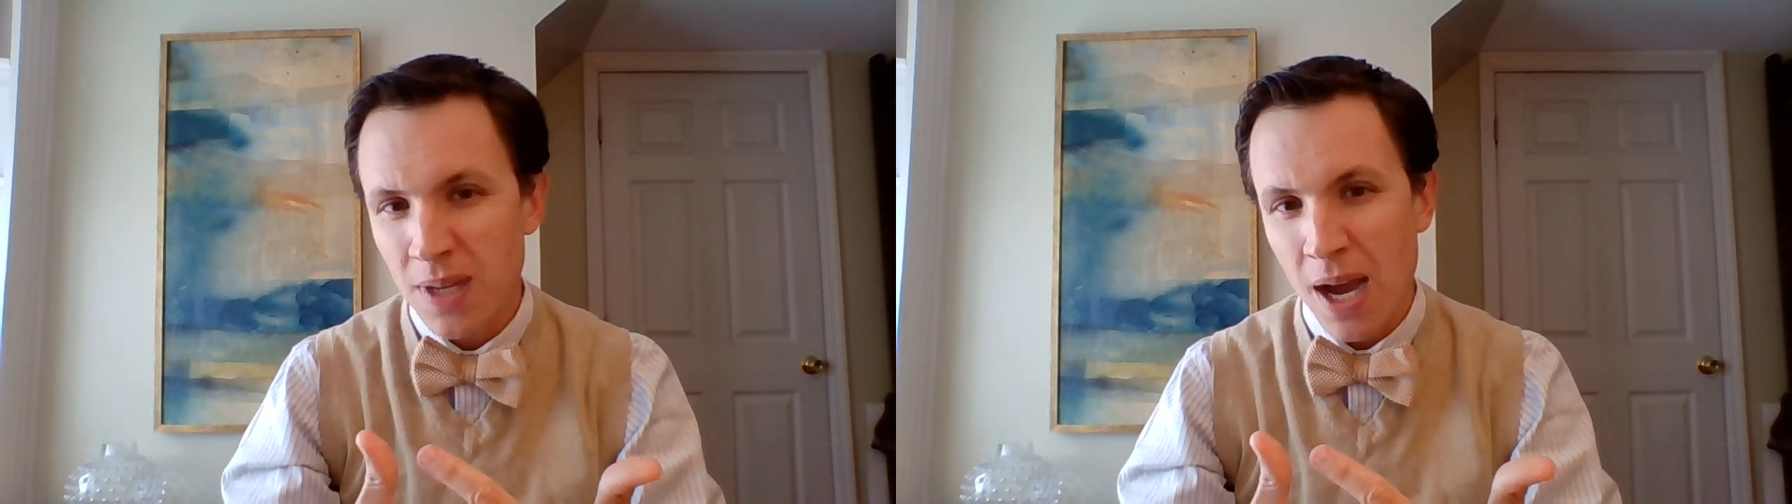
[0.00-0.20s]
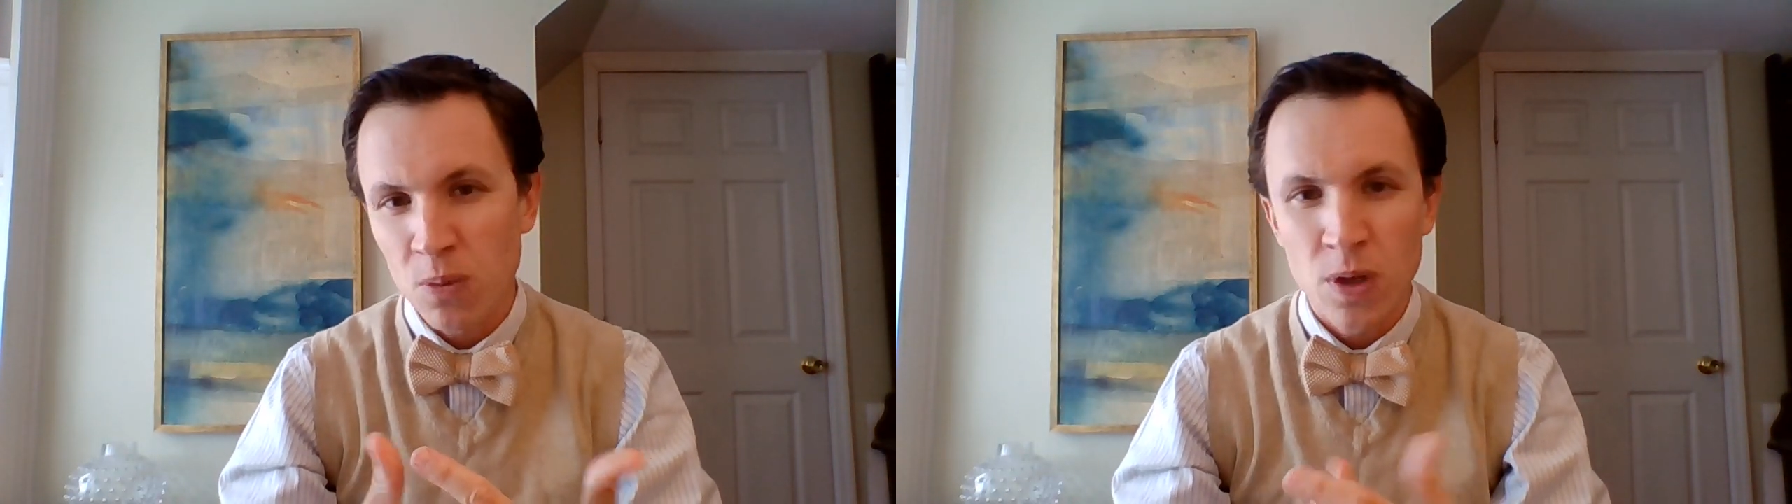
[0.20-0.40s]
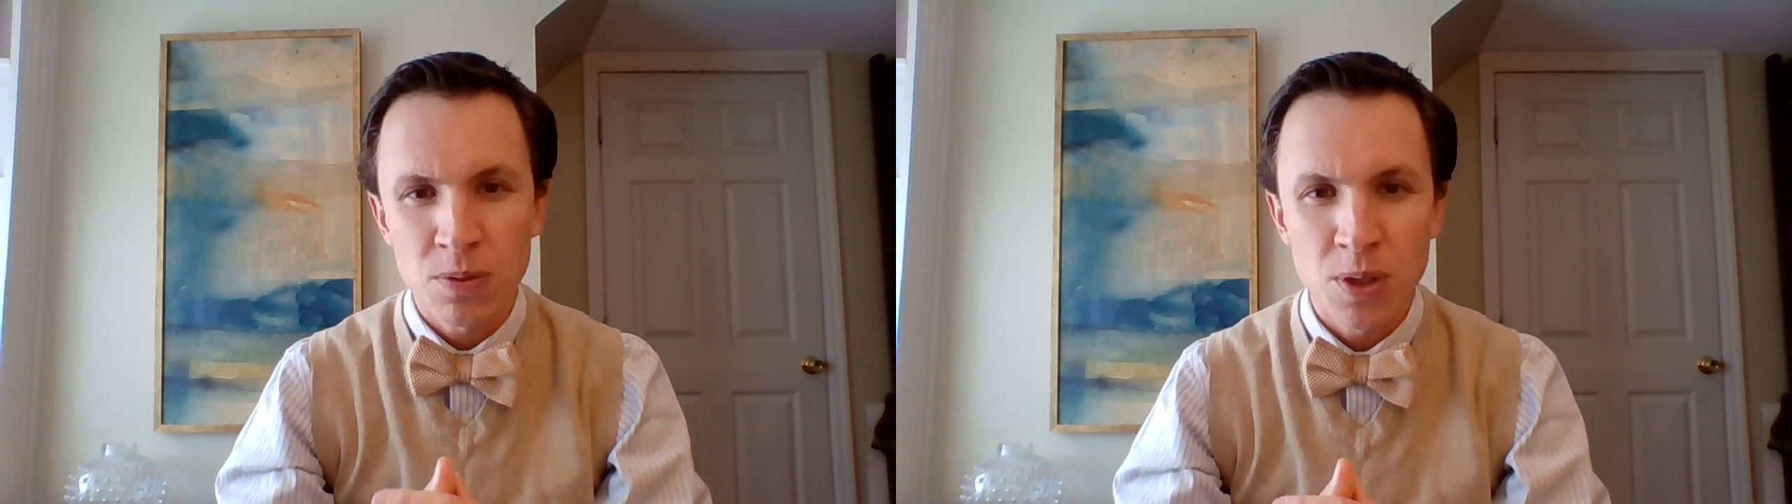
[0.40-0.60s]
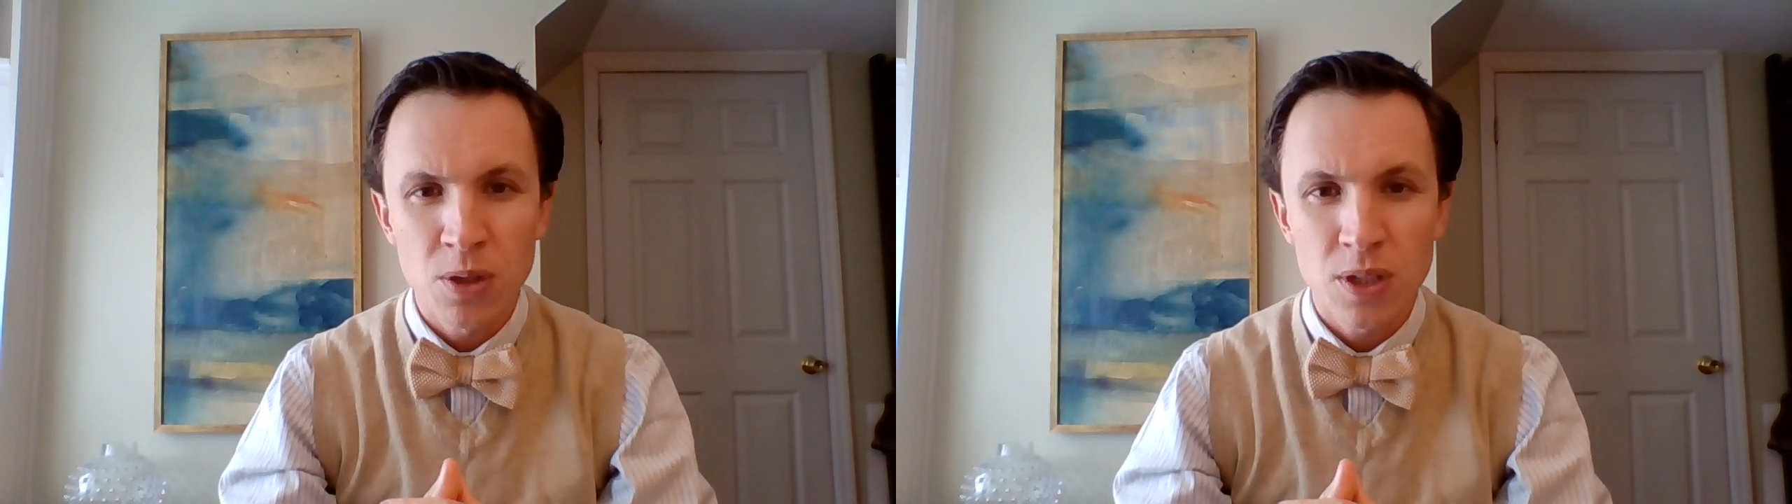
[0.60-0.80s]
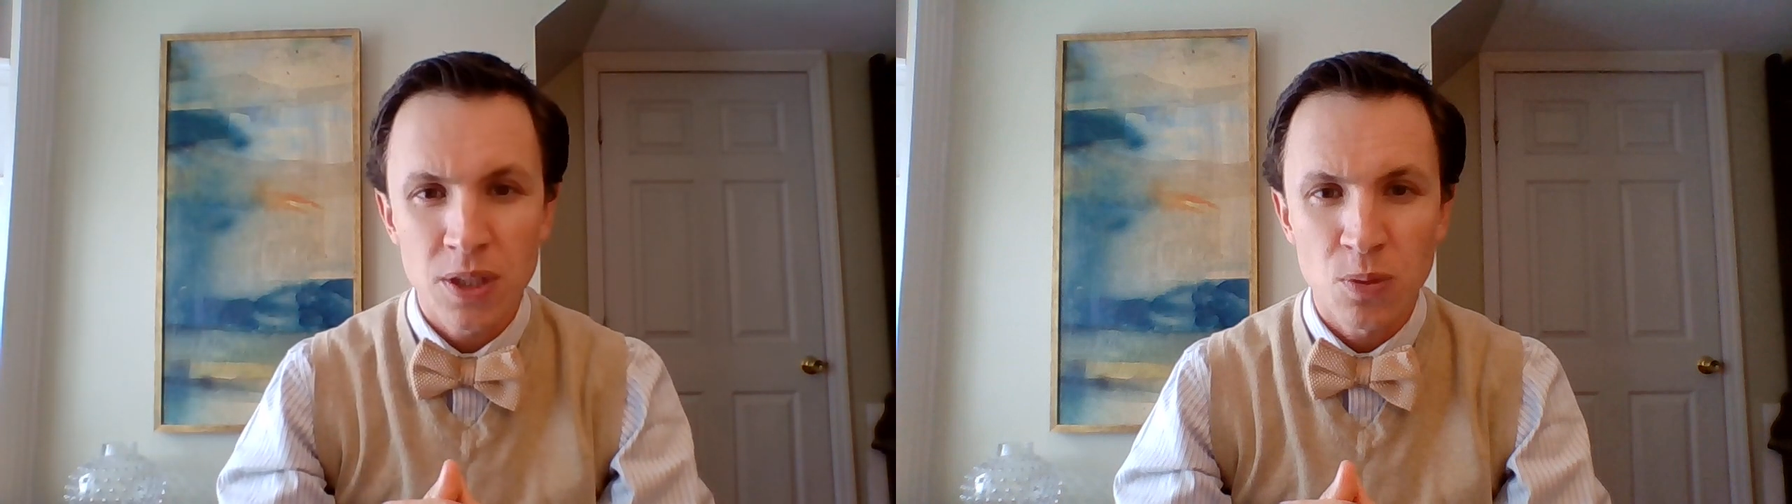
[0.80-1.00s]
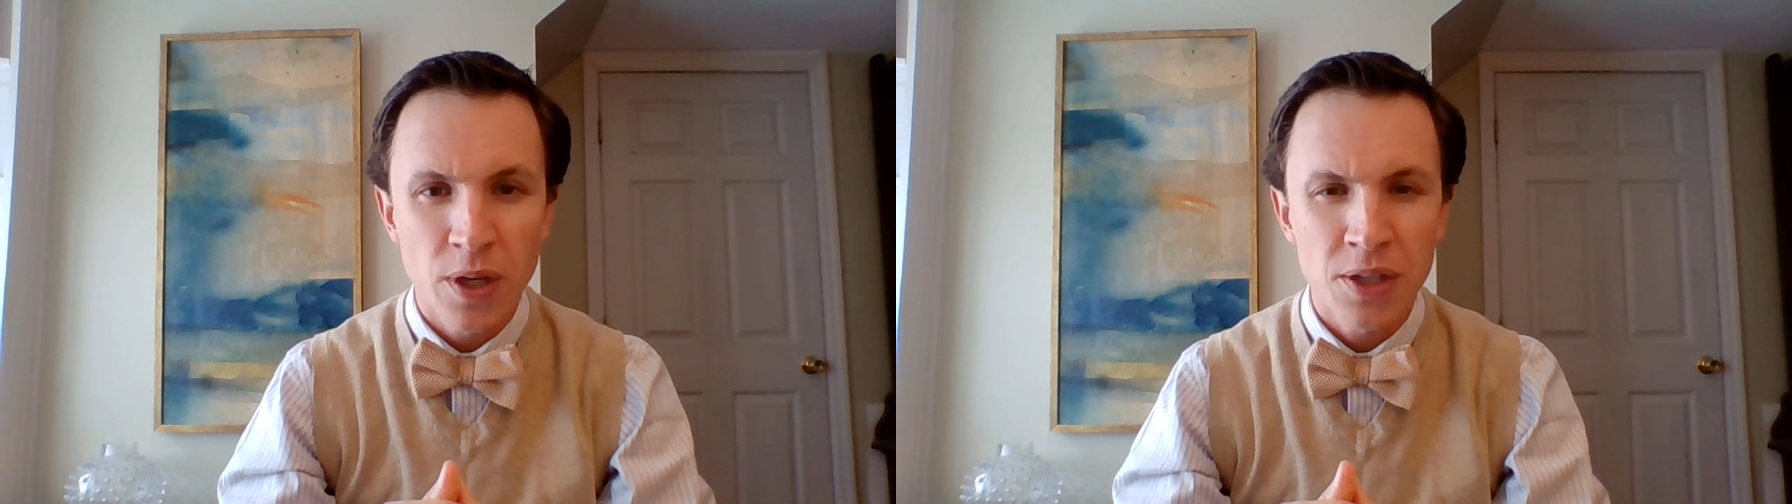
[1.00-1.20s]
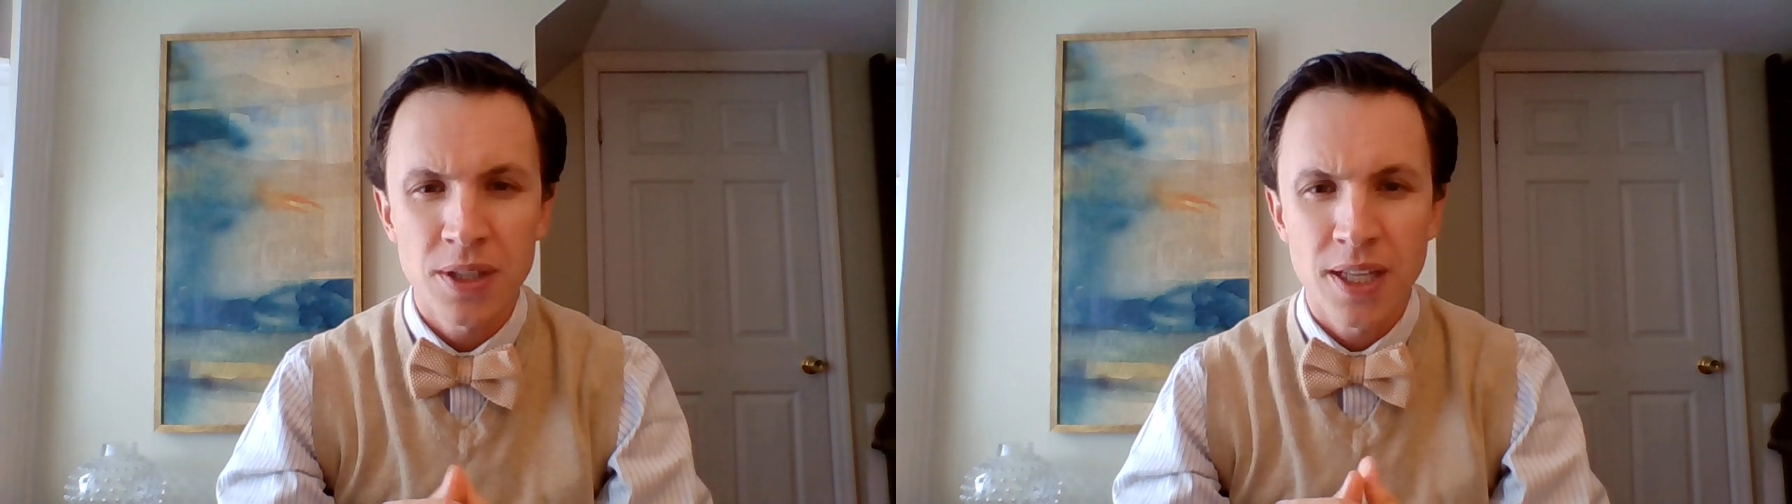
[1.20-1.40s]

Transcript: not one real clear winner,